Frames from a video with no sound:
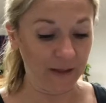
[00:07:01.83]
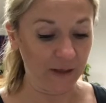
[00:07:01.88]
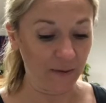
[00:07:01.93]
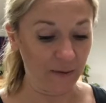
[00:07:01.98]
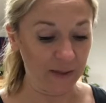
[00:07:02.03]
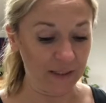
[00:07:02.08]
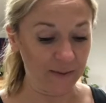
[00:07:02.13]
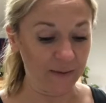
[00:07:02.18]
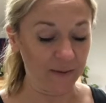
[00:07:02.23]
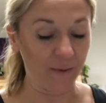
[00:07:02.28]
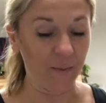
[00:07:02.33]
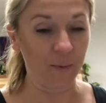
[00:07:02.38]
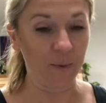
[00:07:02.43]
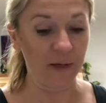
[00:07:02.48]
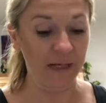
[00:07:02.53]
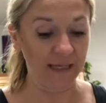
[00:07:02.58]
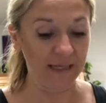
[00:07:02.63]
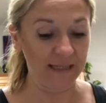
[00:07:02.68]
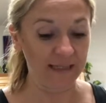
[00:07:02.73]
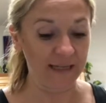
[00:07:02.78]
Crisps are
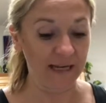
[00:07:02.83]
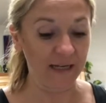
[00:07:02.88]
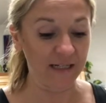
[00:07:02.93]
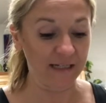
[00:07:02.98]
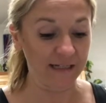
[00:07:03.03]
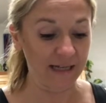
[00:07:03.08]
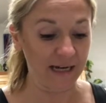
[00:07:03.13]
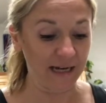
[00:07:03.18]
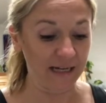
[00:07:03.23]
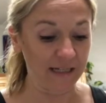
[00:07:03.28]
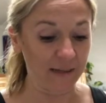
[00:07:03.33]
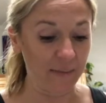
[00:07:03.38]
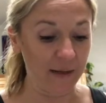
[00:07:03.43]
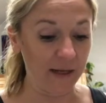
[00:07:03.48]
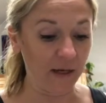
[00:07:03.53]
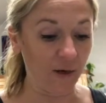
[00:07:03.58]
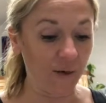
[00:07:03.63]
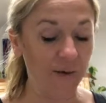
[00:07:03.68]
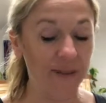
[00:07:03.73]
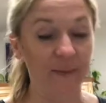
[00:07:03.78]
pretty easy. I decided to
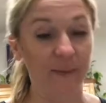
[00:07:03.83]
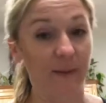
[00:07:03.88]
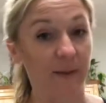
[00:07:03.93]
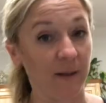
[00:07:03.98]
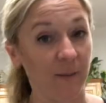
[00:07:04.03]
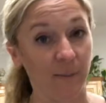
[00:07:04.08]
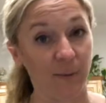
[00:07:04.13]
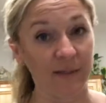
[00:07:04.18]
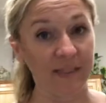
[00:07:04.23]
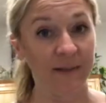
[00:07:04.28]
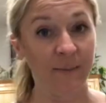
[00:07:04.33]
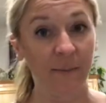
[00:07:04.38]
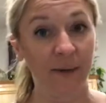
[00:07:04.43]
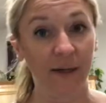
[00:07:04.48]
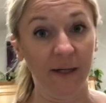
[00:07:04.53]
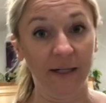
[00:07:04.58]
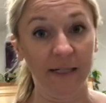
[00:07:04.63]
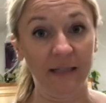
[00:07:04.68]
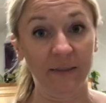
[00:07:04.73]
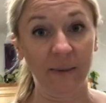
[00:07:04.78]
make a crisp with the
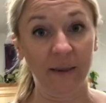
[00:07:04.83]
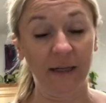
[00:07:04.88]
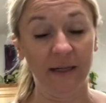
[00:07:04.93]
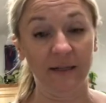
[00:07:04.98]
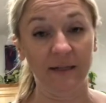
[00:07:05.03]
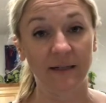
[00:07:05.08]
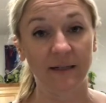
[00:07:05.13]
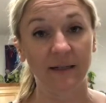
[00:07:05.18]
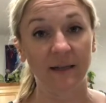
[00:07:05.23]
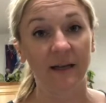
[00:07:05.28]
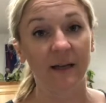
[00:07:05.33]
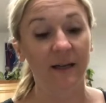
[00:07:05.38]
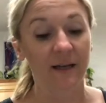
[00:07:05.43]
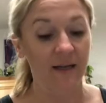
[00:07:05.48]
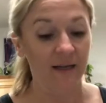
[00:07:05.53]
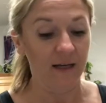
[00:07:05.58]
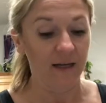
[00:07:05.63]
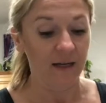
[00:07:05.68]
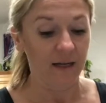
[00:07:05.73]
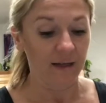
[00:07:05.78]
boysenberries because
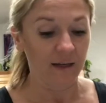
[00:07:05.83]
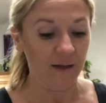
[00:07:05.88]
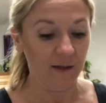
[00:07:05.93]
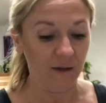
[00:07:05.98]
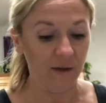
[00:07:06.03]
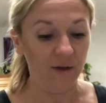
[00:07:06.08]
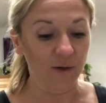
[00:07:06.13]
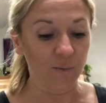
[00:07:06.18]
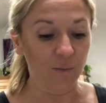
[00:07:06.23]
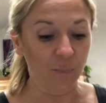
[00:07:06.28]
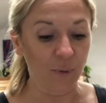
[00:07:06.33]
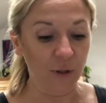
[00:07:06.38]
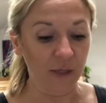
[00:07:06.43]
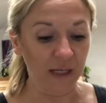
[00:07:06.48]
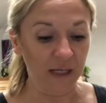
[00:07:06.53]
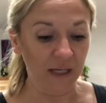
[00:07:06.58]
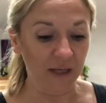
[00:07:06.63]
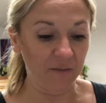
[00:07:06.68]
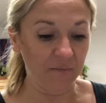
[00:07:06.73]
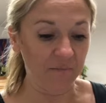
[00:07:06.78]
they're
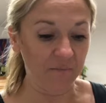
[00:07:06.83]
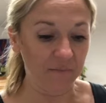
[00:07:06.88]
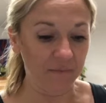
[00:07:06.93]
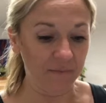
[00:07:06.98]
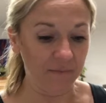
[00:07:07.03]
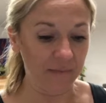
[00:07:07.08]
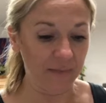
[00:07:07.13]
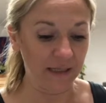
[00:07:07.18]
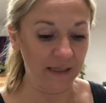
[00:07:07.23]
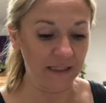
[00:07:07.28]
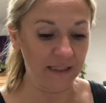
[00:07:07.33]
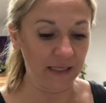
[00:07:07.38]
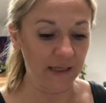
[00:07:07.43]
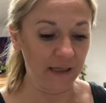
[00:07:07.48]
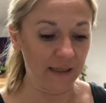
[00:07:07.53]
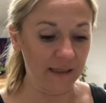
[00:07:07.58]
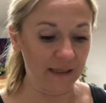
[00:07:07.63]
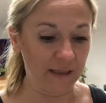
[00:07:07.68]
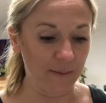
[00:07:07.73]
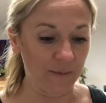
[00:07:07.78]
pretty,
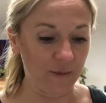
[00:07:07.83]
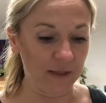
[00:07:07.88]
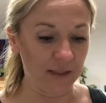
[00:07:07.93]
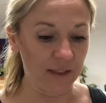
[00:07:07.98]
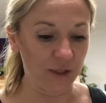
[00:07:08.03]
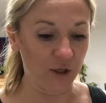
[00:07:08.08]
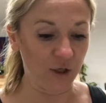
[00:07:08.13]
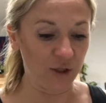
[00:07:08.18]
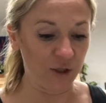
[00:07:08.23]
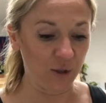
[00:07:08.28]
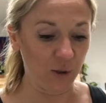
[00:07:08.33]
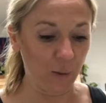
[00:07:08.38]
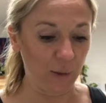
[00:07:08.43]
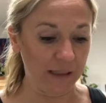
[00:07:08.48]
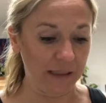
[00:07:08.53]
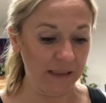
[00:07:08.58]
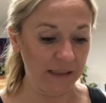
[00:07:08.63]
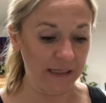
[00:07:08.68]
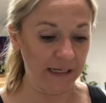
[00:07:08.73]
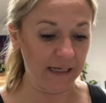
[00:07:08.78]
it's something you could do
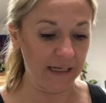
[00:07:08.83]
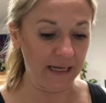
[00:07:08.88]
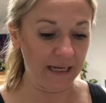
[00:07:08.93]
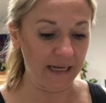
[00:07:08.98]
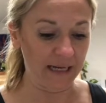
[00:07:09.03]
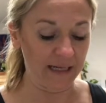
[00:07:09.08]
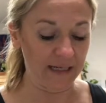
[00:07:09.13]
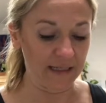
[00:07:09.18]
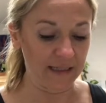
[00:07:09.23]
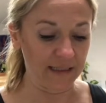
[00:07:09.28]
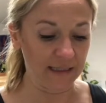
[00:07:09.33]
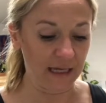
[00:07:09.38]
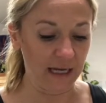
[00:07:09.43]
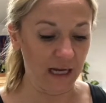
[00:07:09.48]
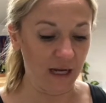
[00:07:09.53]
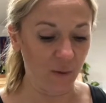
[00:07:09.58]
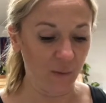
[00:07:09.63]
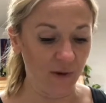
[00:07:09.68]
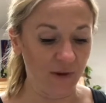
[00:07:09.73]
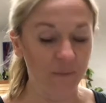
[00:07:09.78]
quickly and
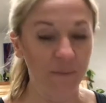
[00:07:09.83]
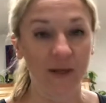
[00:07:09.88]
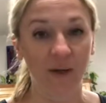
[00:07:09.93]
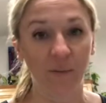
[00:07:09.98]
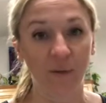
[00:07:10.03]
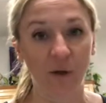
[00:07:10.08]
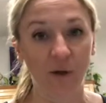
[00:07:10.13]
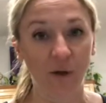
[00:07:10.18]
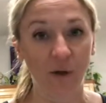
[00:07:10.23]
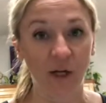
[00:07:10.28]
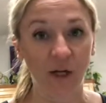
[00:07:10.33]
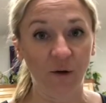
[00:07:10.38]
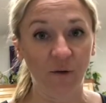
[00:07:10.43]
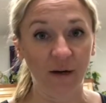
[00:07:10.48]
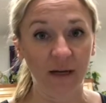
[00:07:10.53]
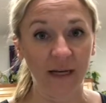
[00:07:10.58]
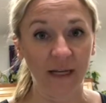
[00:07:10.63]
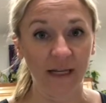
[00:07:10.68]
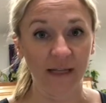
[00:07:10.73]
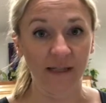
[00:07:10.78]
with minimal
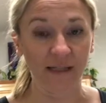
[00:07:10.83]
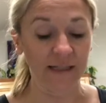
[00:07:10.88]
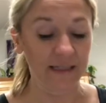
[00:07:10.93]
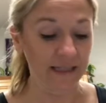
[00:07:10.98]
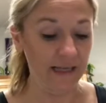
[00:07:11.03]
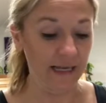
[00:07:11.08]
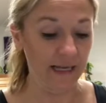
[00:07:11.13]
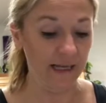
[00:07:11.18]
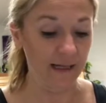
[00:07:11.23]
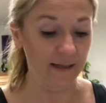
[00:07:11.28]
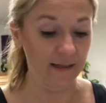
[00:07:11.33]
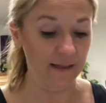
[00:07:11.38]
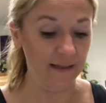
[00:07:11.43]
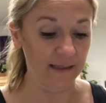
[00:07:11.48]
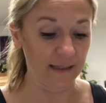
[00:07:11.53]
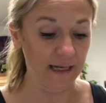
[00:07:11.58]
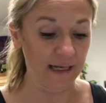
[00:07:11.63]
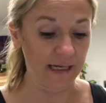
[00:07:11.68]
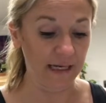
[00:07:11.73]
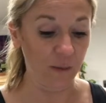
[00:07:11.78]
ingredients,
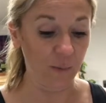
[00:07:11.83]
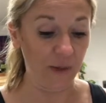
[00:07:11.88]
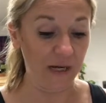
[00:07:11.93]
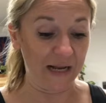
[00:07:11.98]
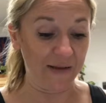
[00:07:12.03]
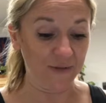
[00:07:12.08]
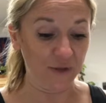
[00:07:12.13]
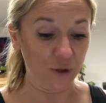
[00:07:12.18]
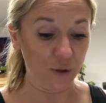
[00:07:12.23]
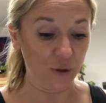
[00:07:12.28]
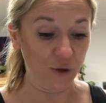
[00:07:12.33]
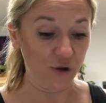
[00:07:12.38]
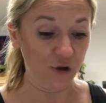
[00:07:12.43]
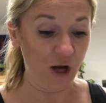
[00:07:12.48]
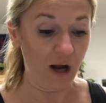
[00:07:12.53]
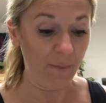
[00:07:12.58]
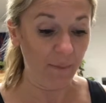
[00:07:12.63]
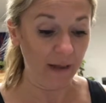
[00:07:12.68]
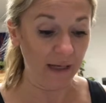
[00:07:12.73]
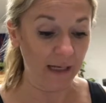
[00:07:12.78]
and I didn't want to have to go
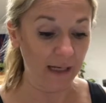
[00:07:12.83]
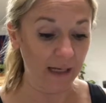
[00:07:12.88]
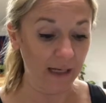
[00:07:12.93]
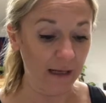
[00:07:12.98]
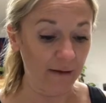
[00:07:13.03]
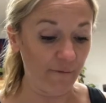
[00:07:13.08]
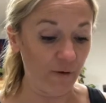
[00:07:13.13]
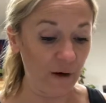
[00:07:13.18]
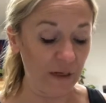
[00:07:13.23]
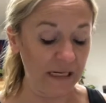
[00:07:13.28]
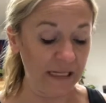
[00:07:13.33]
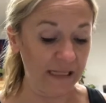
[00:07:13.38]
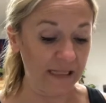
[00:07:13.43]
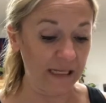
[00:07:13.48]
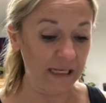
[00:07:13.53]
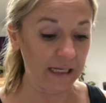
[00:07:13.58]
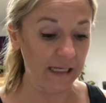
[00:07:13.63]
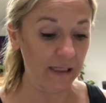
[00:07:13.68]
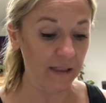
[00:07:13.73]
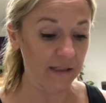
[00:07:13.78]
shopping for
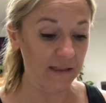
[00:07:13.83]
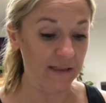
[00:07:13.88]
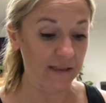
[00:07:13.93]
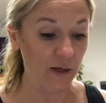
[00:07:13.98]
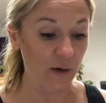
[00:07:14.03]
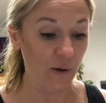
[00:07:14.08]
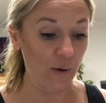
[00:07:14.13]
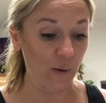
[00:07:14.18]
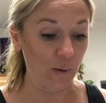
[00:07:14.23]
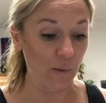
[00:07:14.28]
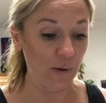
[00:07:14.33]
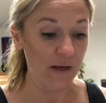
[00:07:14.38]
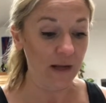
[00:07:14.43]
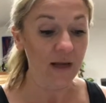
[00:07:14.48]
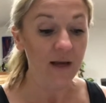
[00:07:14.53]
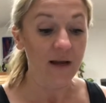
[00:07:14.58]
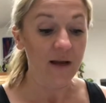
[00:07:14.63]
anything. So